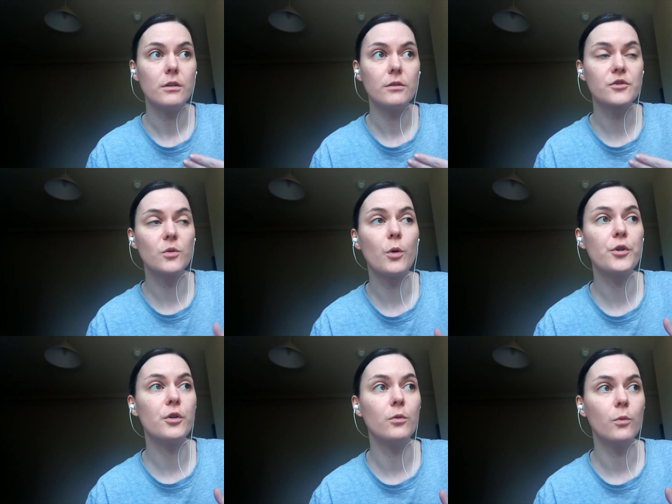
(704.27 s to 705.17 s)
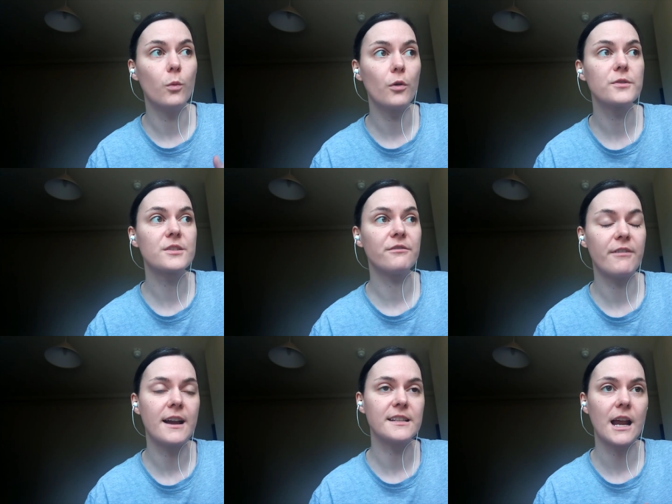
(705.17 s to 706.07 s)
someone who wants to
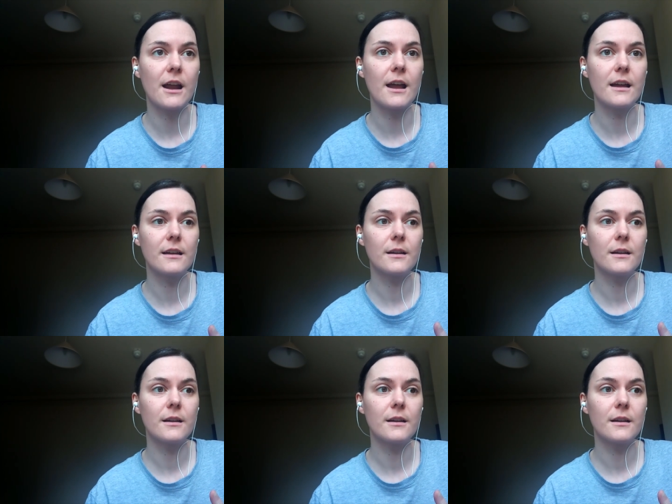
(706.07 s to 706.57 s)
find her